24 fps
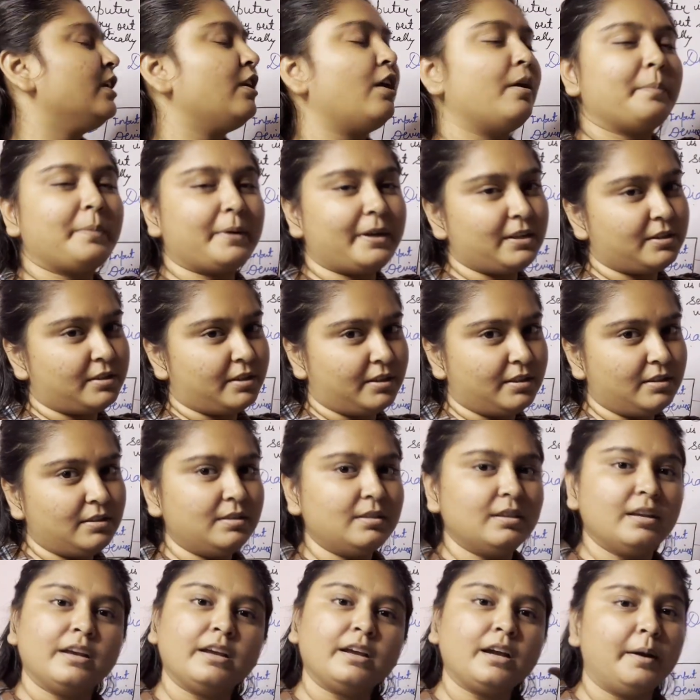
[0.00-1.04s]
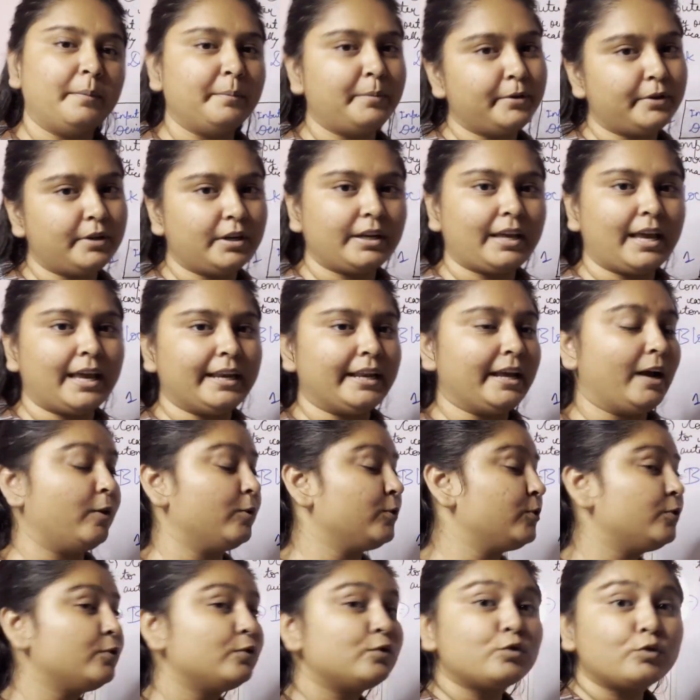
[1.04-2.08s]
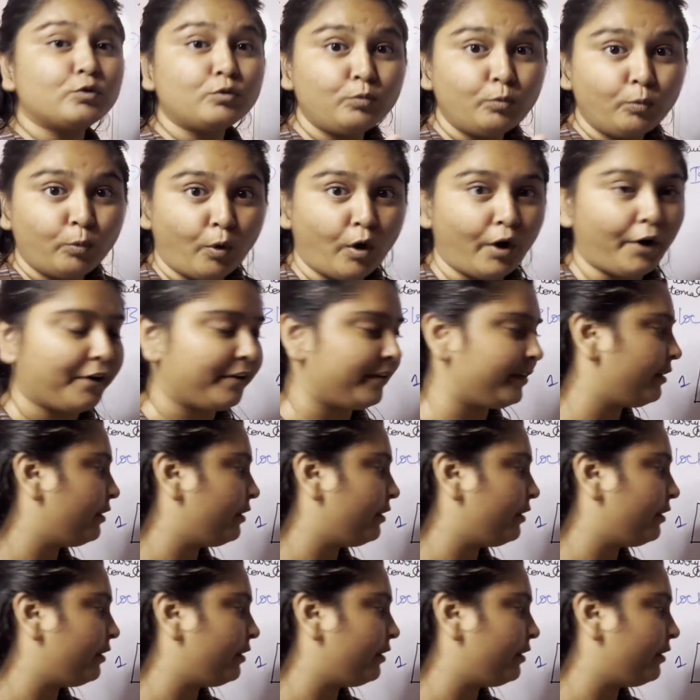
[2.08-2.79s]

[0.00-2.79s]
operations computer carry out through what?